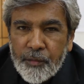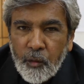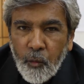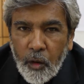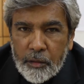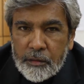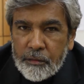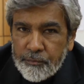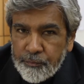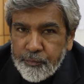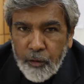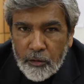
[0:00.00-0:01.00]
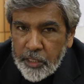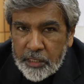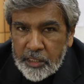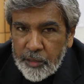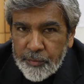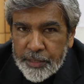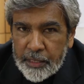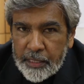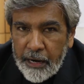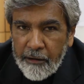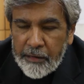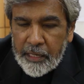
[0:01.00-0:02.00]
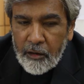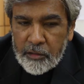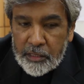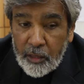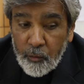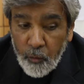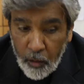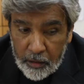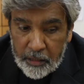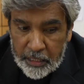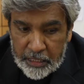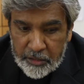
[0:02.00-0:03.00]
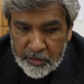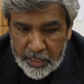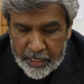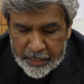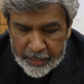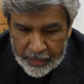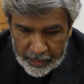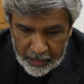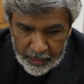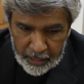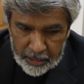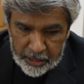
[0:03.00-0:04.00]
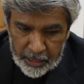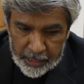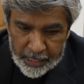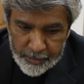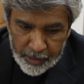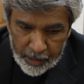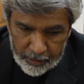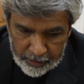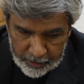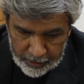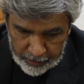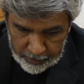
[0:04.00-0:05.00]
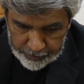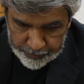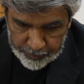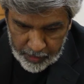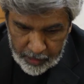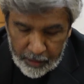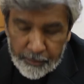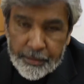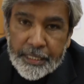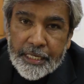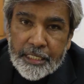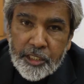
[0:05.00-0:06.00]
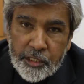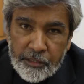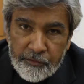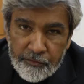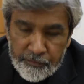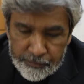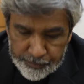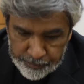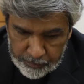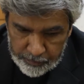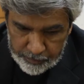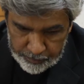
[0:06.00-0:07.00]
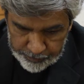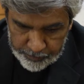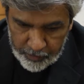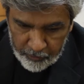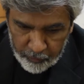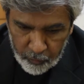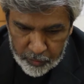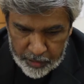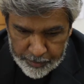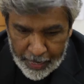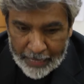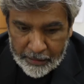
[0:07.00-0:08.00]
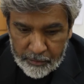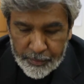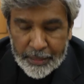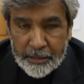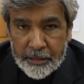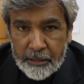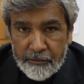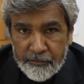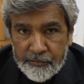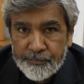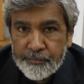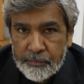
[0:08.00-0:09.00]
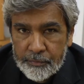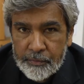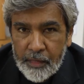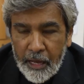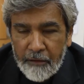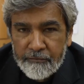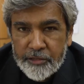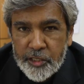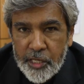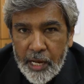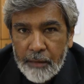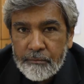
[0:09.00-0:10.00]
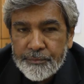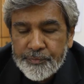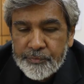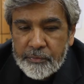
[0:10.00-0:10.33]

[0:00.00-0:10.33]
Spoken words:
what projects are being carried out, and one is the Salima initiative for the abandonment of FGM,